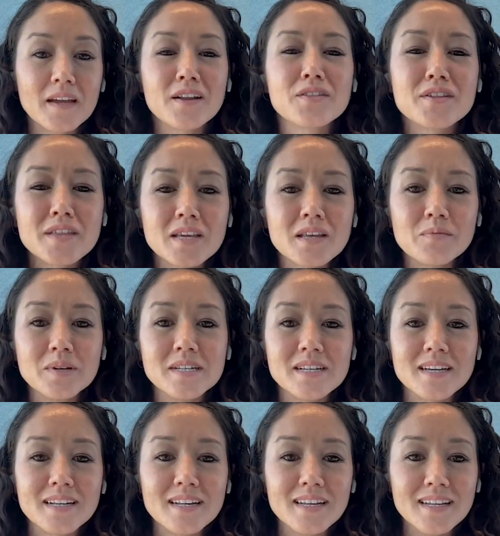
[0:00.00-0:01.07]
Another thing that we
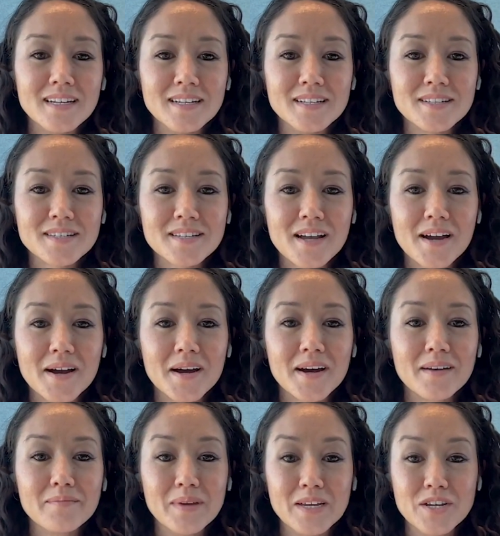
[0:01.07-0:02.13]
did is
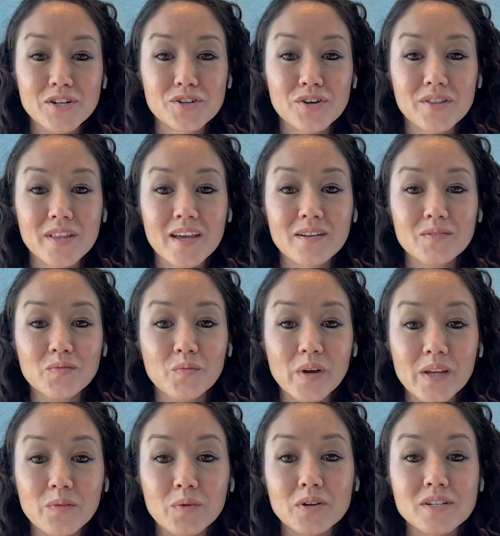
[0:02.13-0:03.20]
making sure that
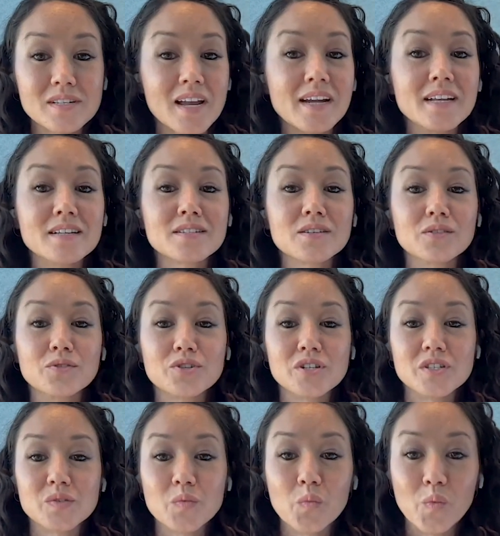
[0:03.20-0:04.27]
we were designing
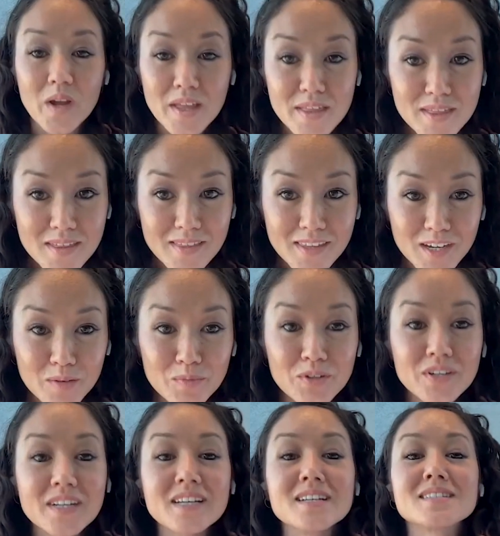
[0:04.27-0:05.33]
solutions with the
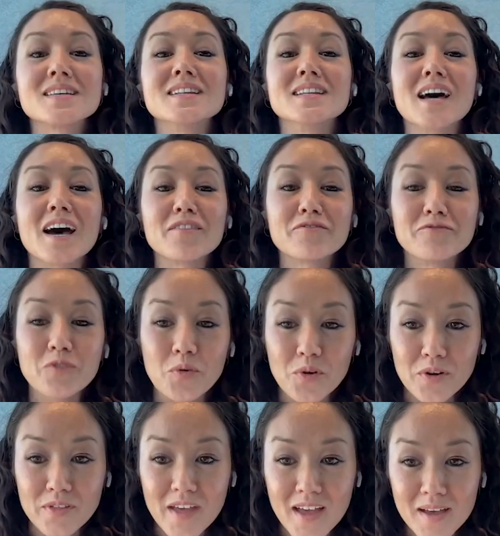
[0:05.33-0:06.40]
communities and not
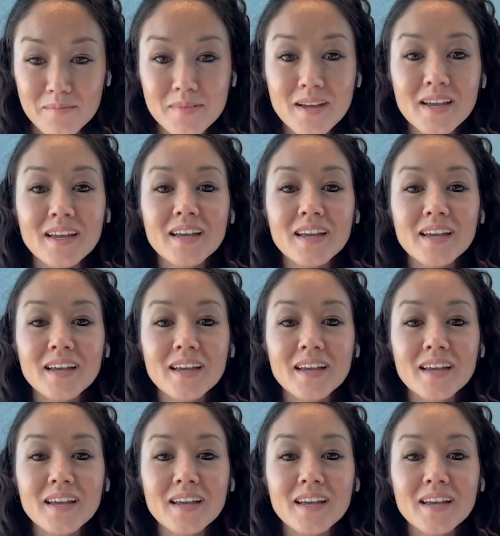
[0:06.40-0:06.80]
for them.